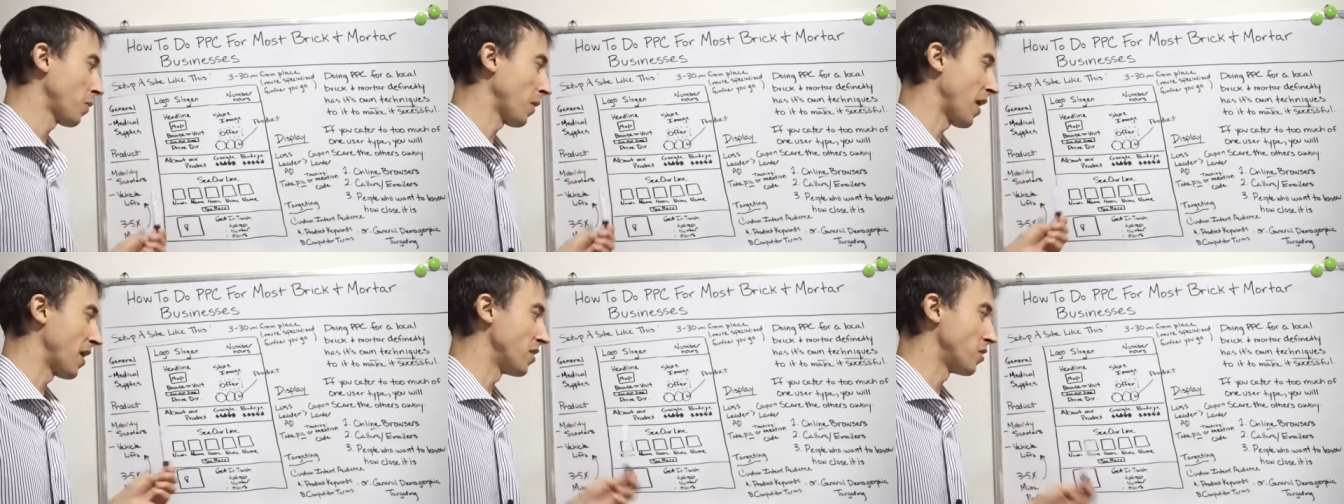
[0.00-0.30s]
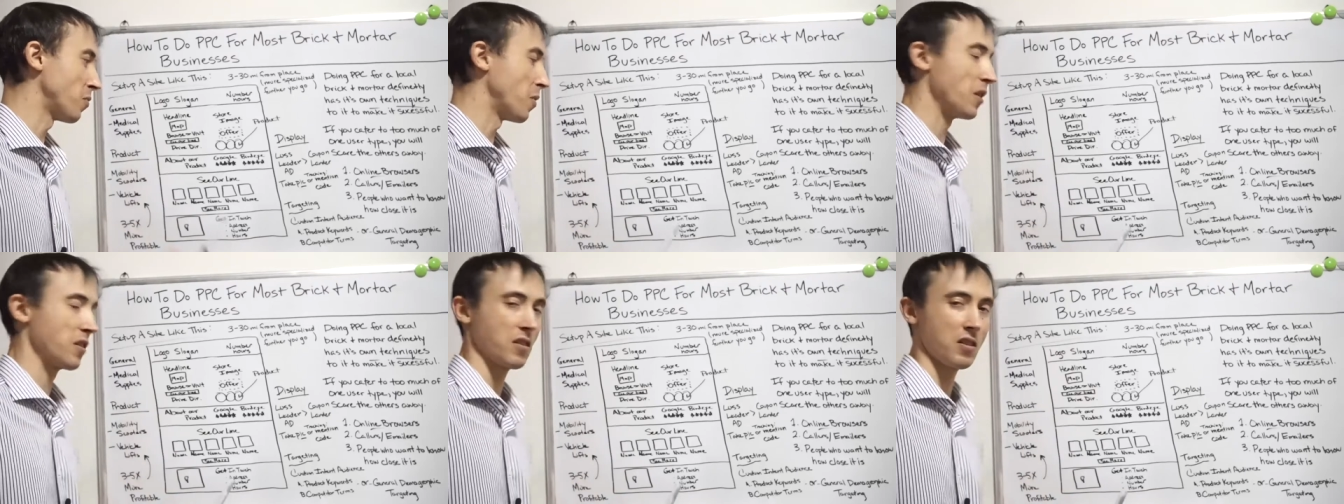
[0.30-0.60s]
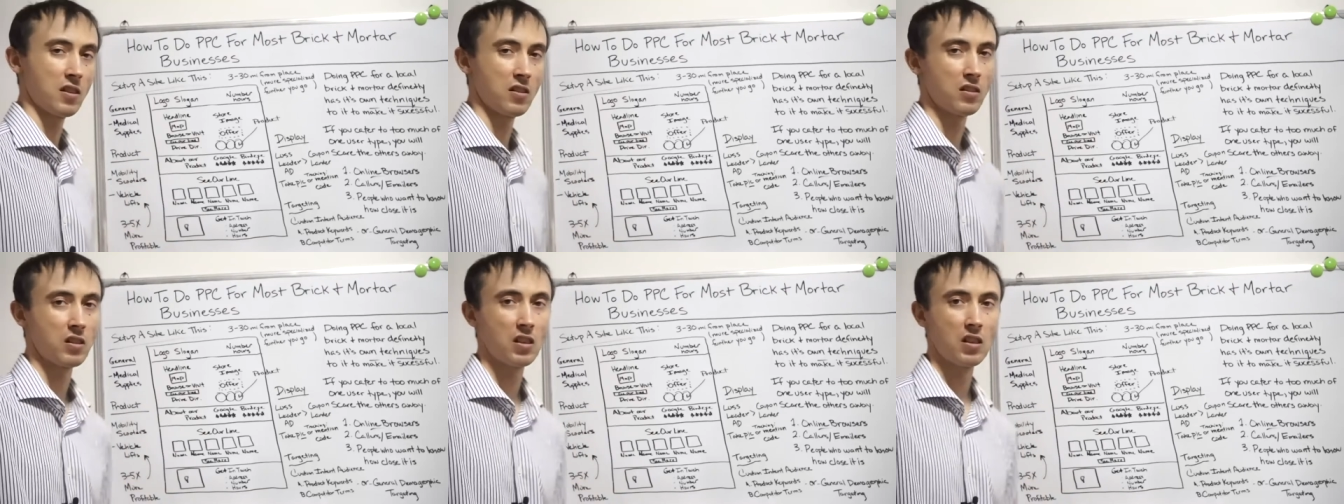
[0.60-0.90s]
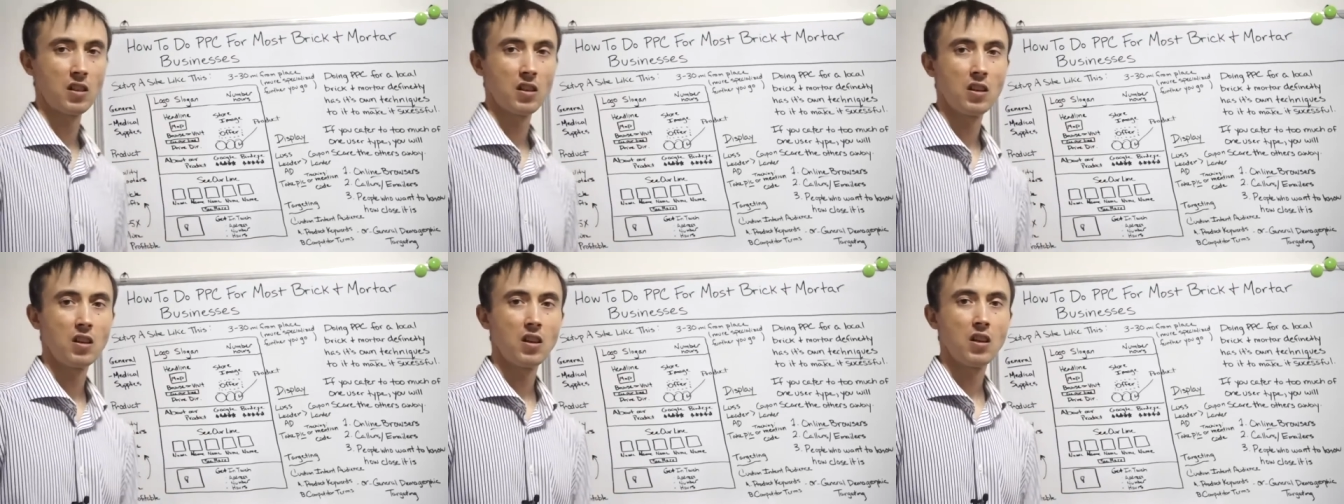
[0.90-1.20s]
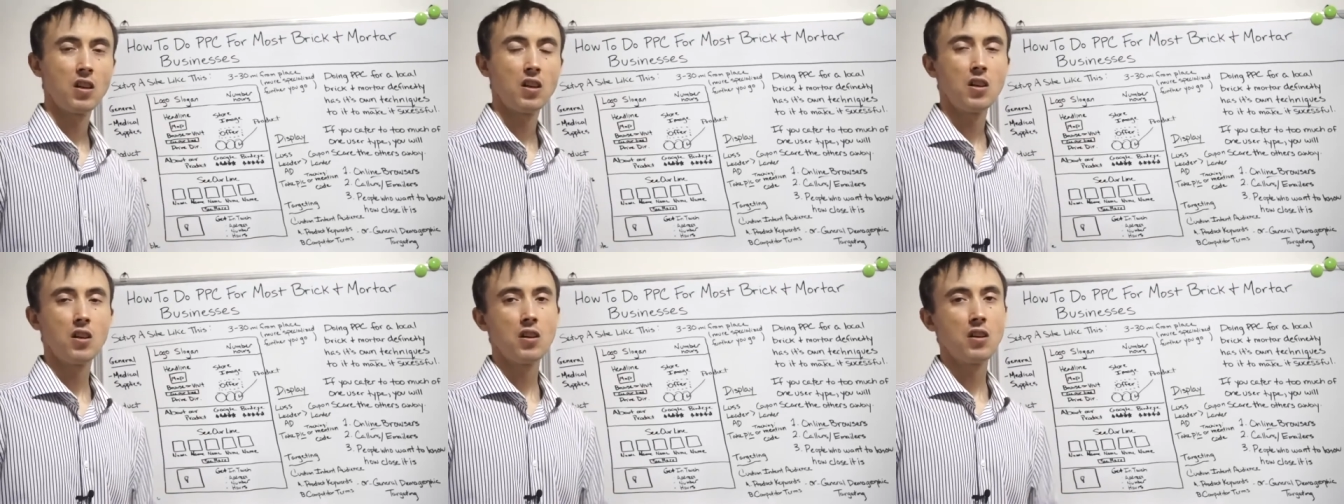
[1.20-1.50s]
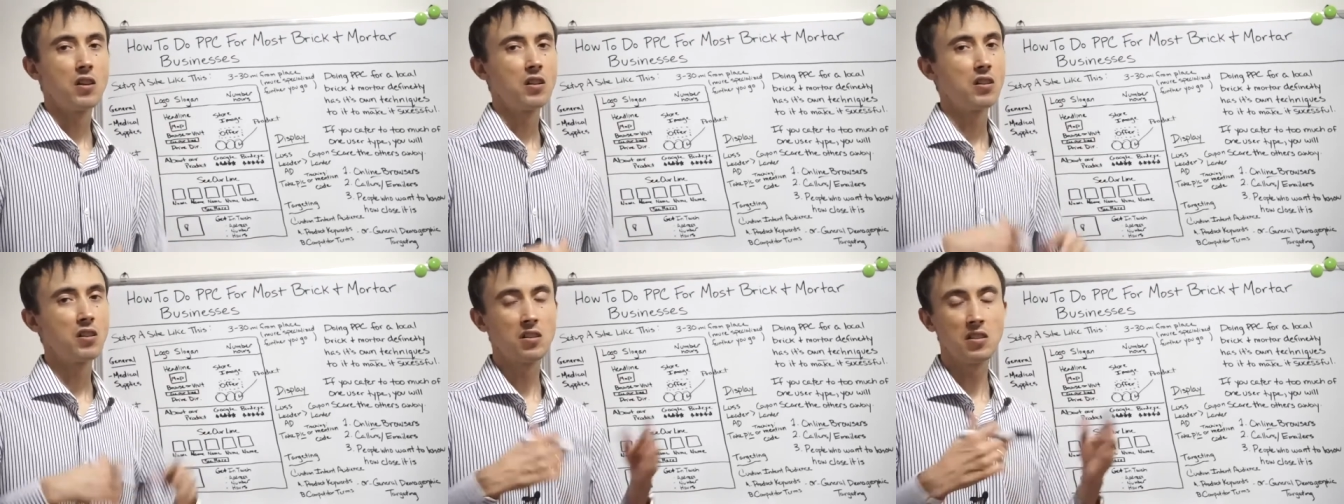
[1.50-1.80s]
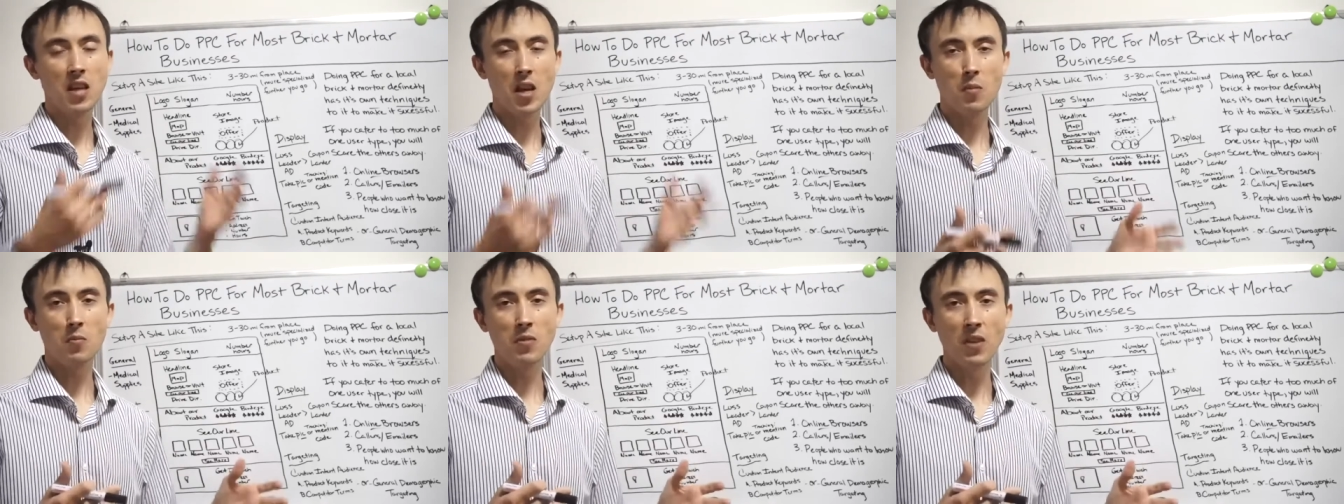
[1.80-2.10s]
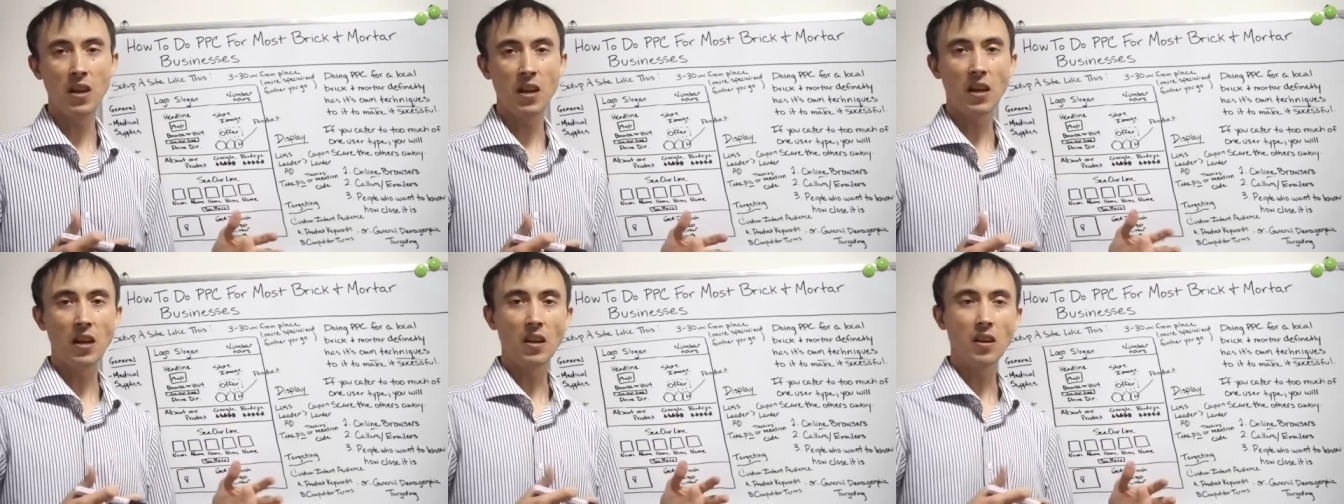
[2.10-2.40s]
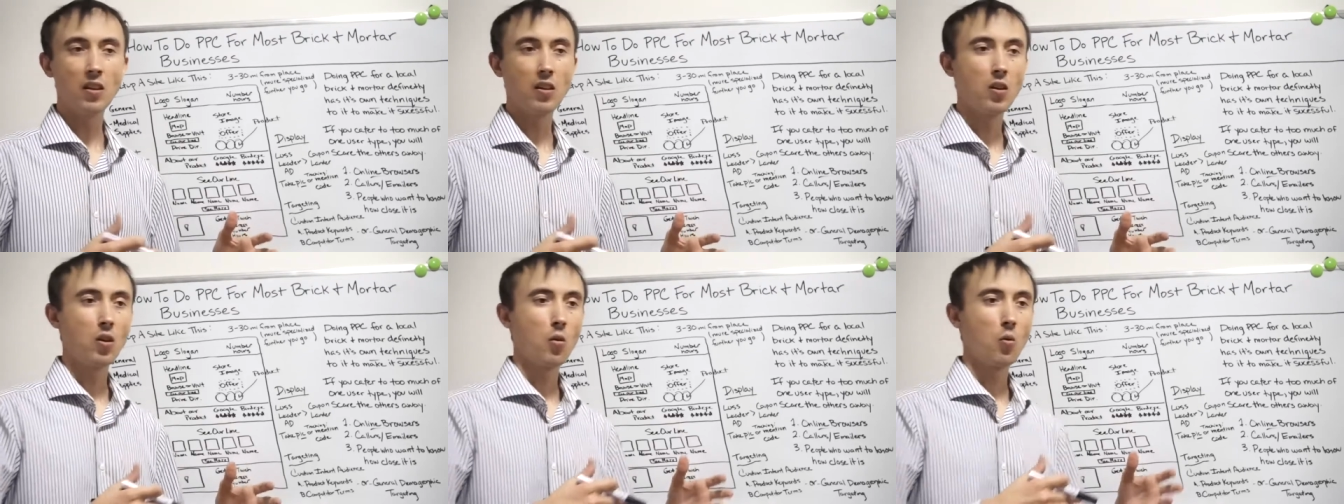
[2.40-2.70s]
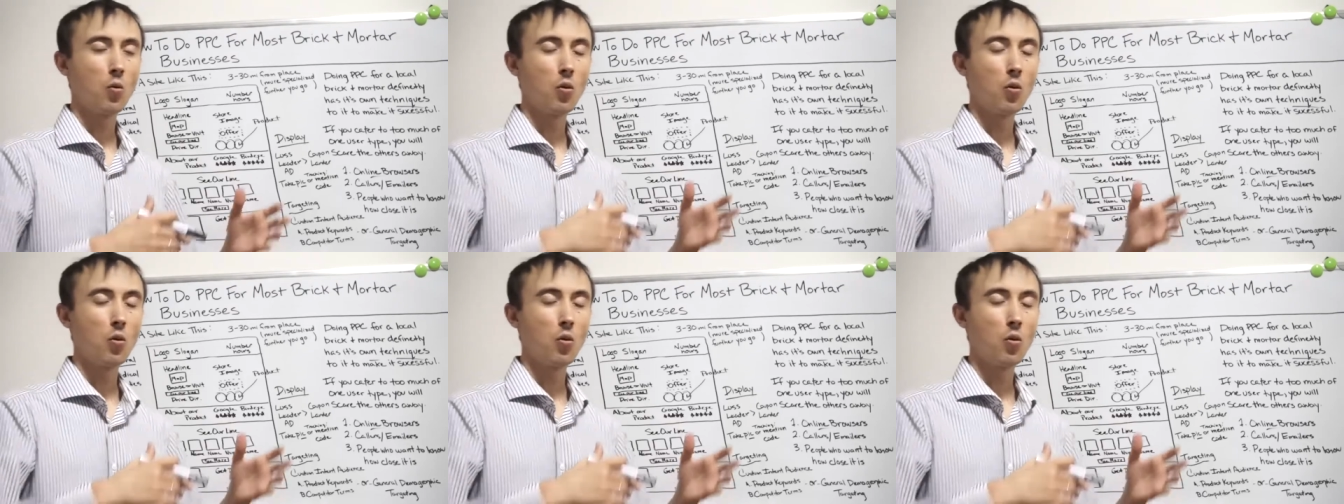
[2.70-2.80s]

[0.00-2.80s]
supplies business, it's the same thing.